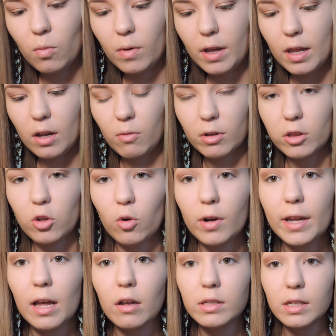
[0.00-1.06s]
in with
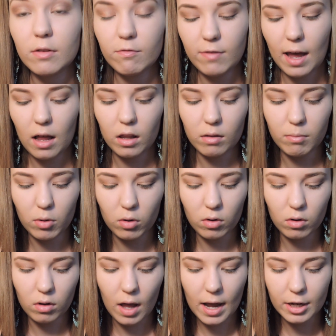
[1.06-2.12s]
L'Oreal's
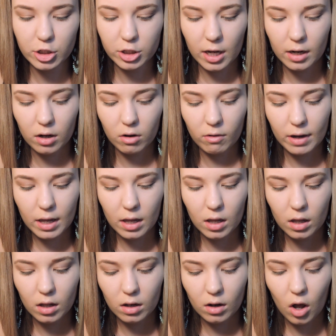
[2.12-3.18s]
Infallible eyeshadow
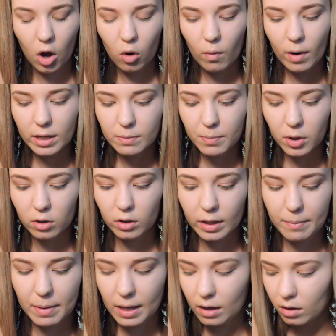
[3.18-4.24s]
in Always Pearly
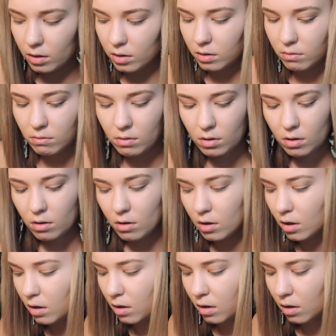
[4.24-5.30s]
Pink.
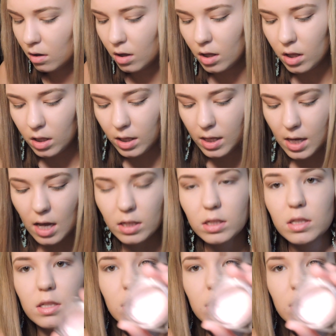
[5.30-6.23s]
Yes,